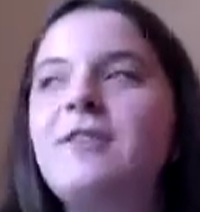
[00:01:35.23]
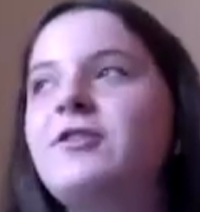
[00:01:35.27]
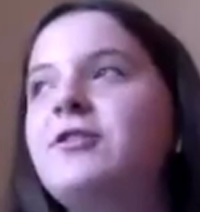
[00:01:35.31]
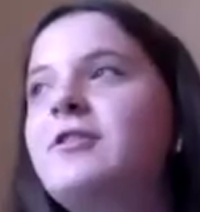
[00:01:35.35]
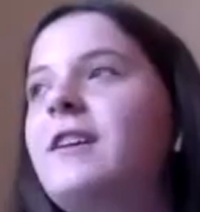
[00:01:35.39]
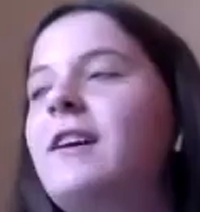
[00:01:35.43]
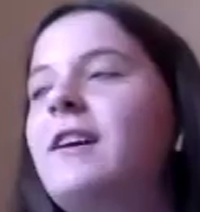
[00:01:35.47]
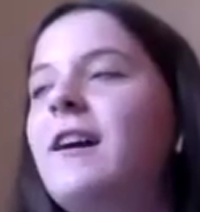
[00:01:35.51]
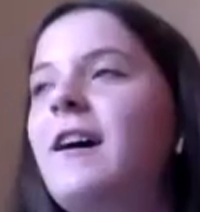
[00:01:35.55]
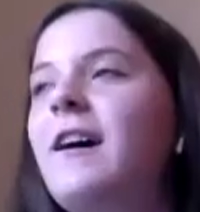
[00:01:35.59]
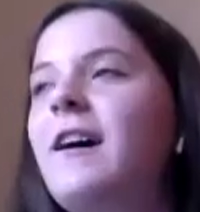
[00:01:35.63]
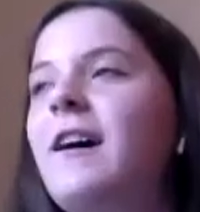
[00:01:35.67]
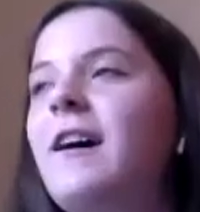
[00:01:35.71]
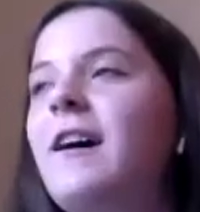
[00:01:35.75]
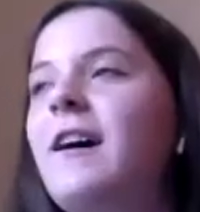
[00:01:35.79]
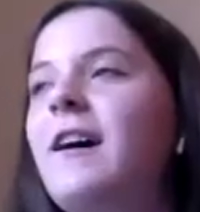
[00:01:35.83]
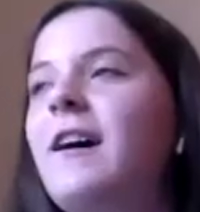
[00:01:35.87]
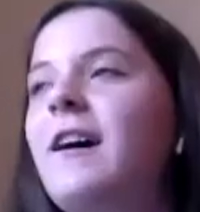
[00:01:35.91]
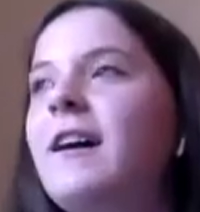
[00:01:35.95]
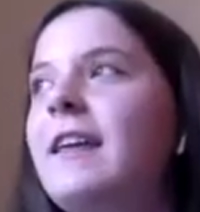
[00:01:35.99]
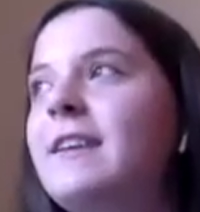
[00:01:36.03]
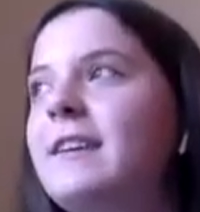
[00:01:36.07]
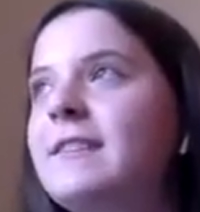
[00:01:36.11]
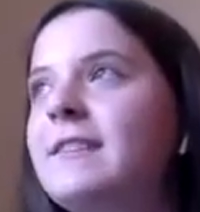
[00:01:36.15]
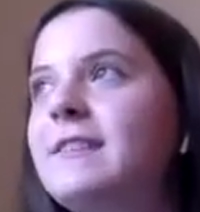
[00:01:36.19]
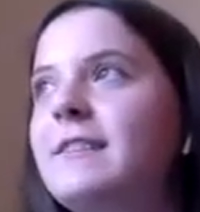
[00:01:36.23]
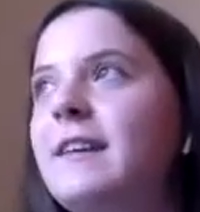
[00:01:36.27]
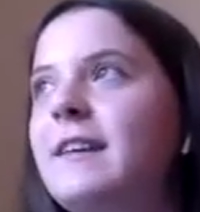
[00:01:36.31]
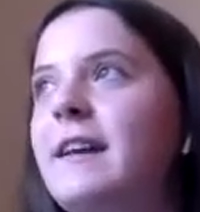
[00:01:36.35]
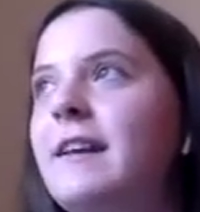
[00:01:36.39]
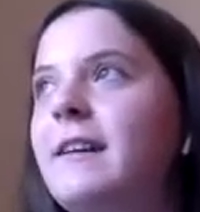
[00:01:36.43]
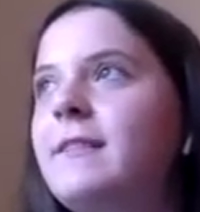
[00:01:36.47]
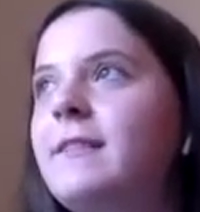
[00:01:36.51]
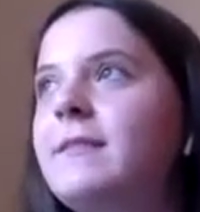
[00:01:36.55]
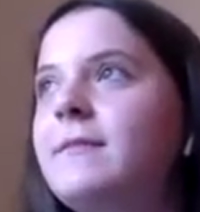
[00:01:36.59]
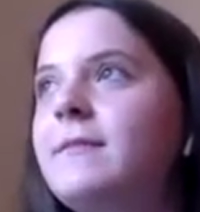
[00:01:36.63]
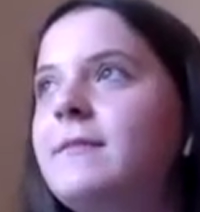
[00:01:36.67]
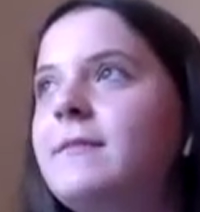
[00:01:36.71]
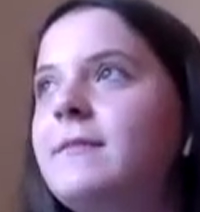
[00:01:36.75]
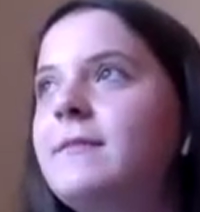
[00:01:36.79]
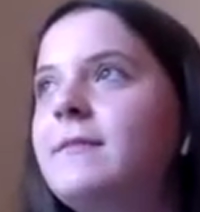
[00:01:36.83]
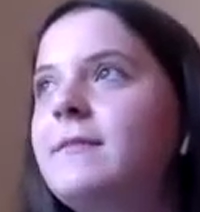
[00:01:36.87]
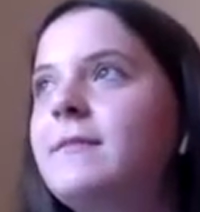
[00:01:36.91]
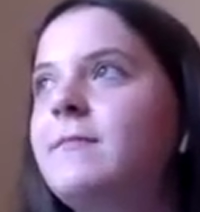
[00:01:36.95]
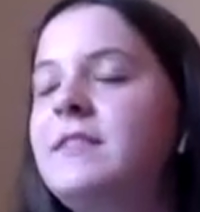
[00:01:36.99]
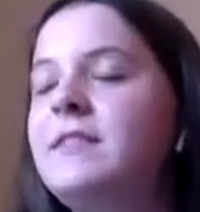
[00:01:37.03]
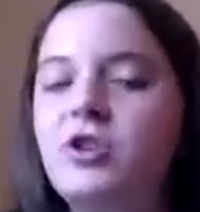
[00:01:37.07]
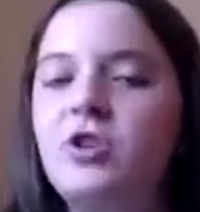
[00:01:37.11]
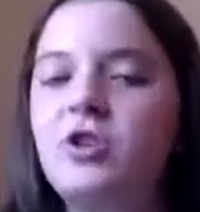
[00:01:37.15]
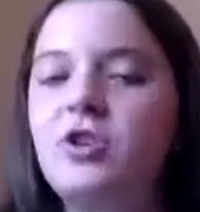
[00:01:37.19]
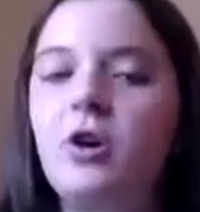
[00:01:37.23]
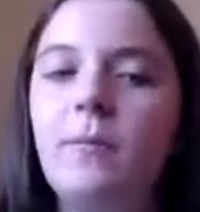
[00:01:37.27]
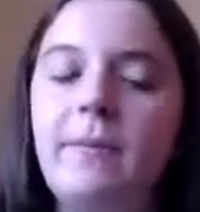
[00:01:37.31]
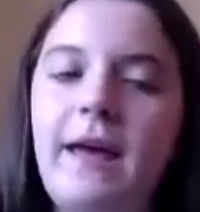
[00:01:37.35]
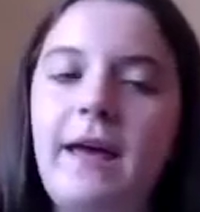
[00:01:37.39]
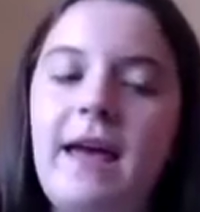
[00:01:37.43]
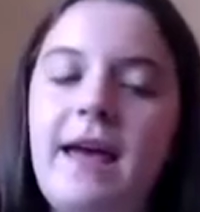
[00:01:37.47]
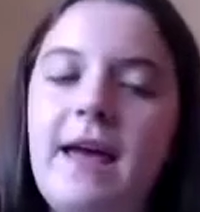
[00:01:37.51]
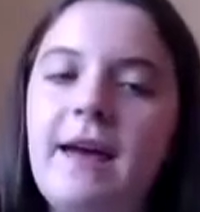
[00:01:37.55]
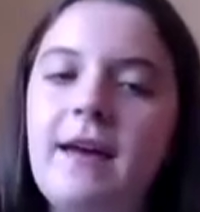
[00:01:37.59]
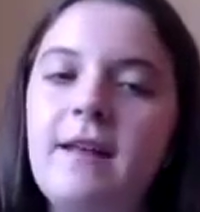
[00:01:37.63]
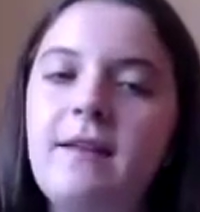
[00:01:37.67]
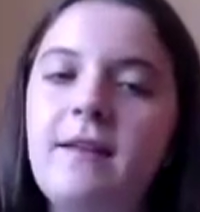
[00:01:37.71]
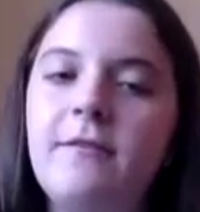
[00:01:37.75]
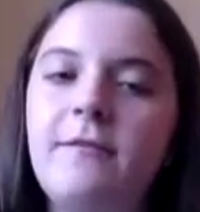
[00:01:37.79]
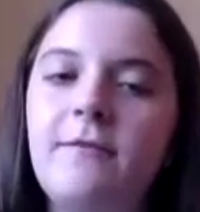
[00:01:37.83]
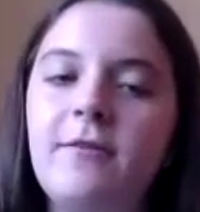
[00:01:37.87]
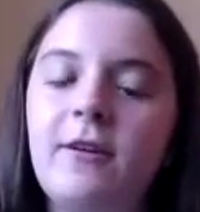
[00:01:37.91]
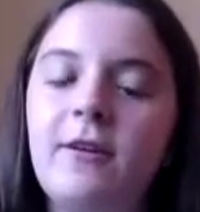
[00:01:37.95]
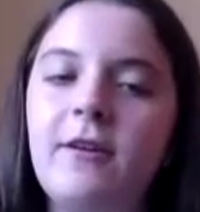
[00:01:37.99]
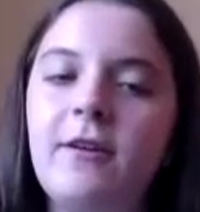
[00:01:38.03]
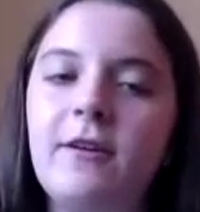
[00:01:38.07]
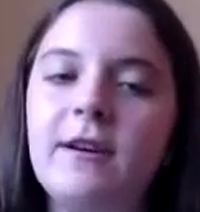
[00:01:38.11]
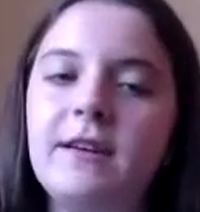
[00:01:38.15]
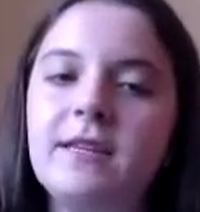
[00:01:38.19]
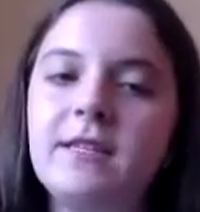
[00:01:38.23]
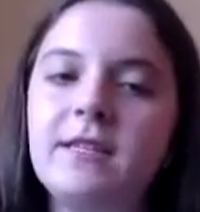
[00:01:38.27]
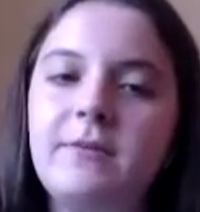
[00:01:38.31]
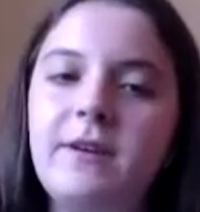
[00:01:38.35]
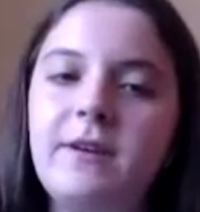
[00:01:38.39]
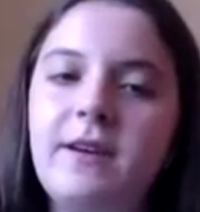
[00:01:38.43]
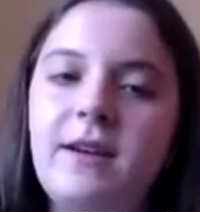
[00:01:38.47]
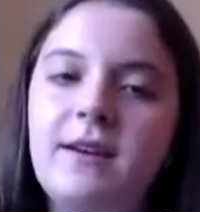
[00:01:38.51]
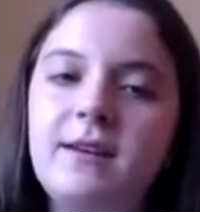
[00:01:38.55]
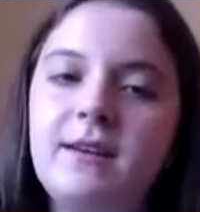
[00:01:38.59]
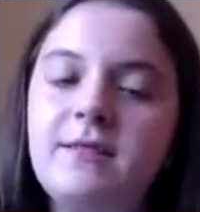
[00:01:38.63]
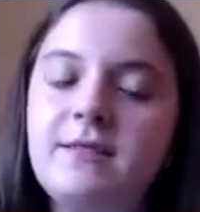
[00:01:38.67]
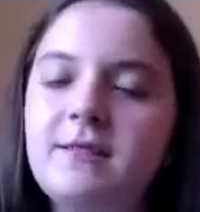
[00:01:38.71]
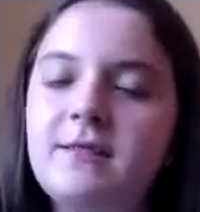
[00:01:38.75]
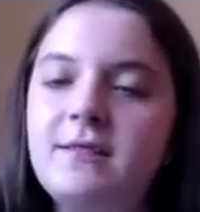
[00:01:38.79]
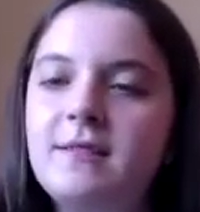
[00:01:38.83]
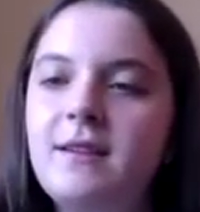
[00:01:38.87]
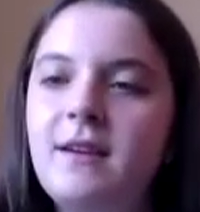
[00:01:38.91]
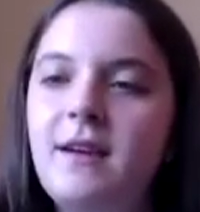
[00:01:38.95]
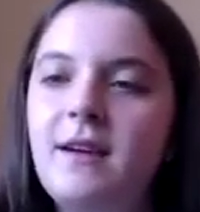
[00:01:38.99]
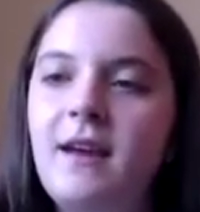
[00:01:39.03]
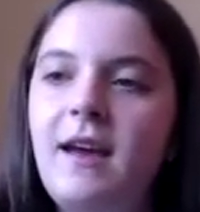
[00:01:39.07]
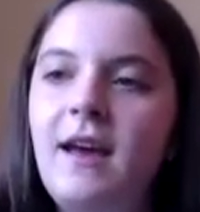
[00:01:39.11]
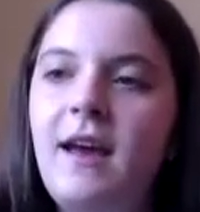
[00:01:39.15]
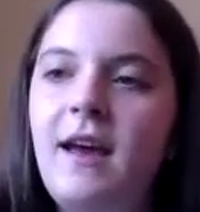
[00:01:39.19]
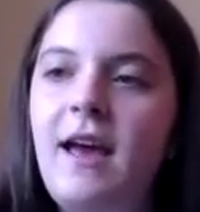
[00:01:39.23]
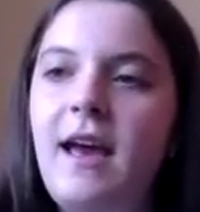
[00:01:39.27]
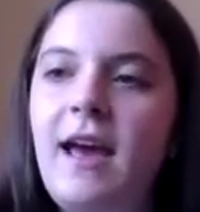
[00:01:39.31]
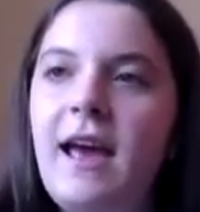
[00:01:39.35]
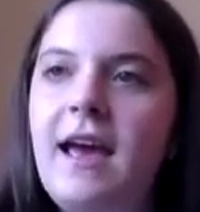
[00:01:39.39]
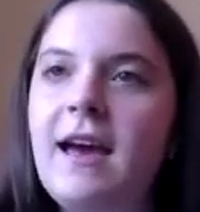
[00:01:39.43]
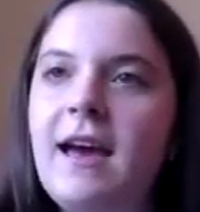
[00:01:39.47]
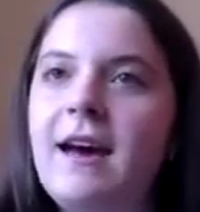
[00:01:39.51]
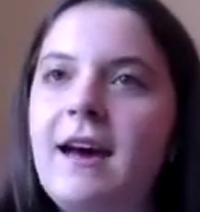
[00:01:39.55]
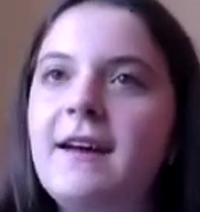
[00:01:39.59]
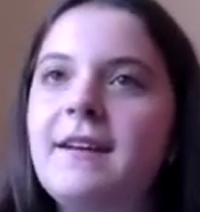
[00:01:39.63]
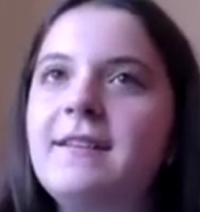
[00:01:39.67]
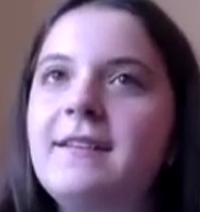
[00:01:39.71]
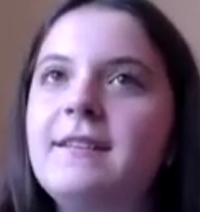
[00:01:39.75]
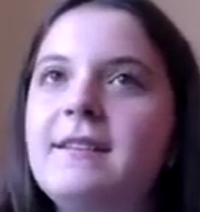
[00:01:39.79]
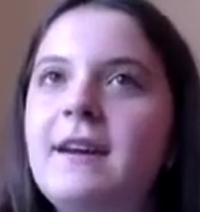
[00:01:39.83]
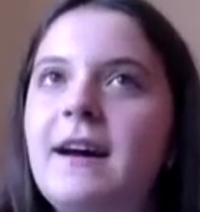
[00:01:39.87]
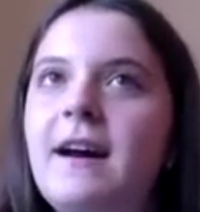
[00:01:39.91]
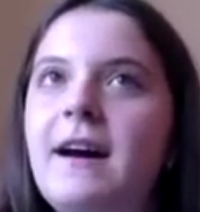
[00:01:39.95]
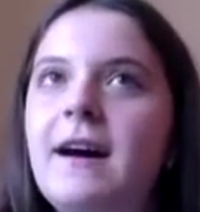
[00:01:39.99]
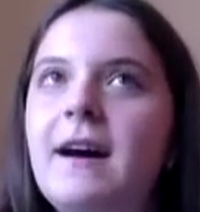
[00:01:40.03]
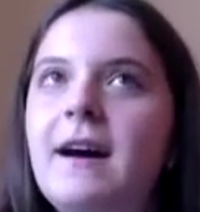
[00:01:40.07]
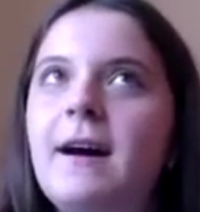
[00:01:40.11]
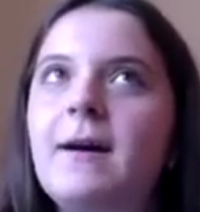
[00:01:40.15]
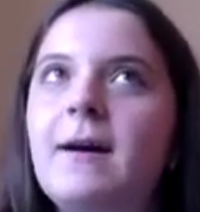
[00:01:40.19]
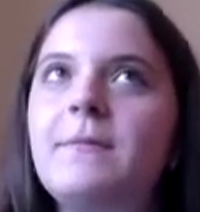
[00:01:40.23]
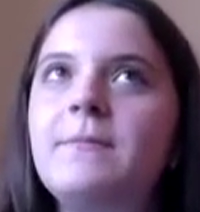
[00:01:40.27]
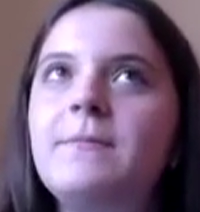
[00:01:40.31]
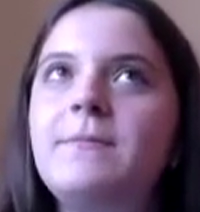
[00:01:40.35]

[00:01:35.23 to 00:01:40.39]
I actually got like this like digital pen for Christmas, and